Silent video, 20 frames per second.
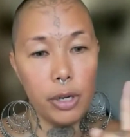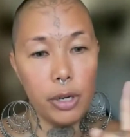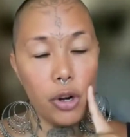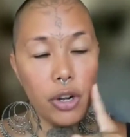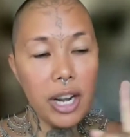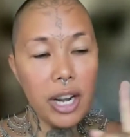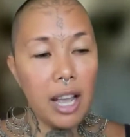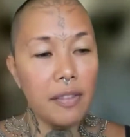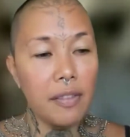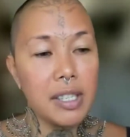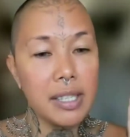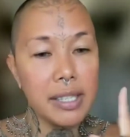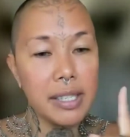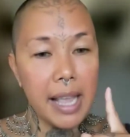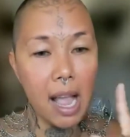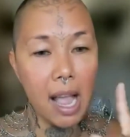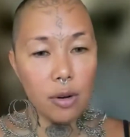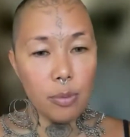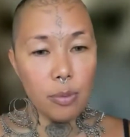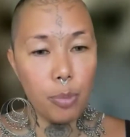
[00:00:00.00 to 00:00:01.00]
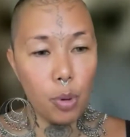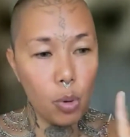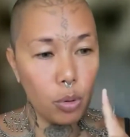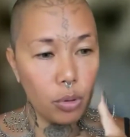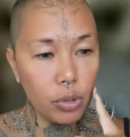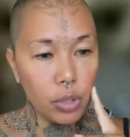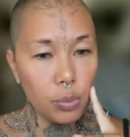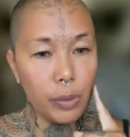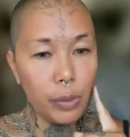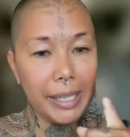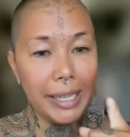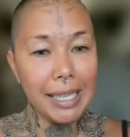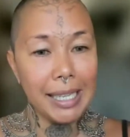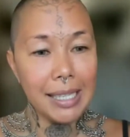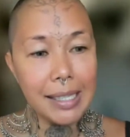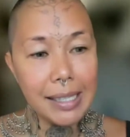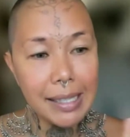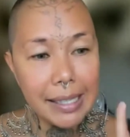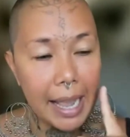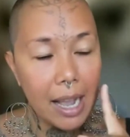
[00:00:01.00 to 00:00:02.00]
We don't have soundboards. We
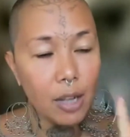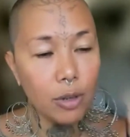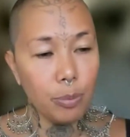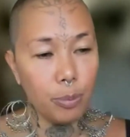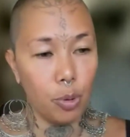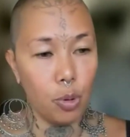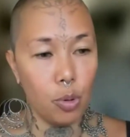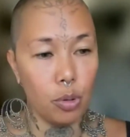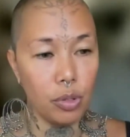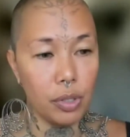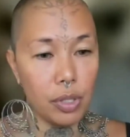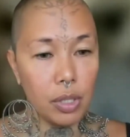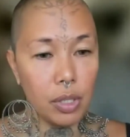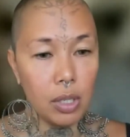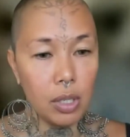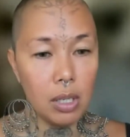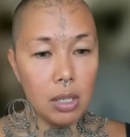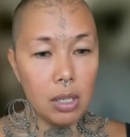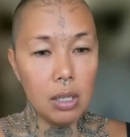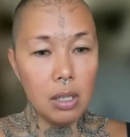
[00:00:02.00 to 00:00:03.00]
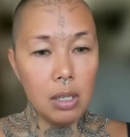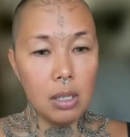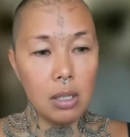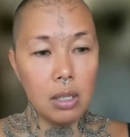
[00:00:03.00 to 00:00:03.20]
need soundboards